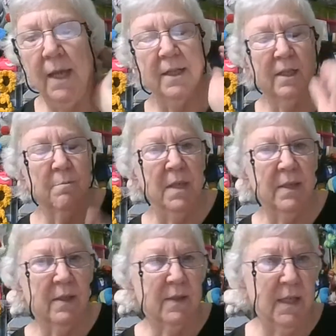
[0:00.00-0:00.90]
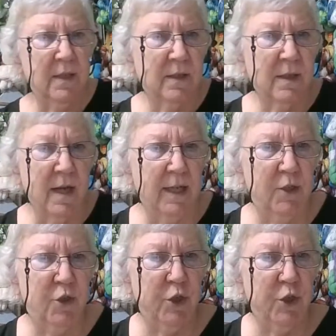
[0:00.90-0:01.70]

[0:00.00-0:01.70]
it's Miss C's Cottage,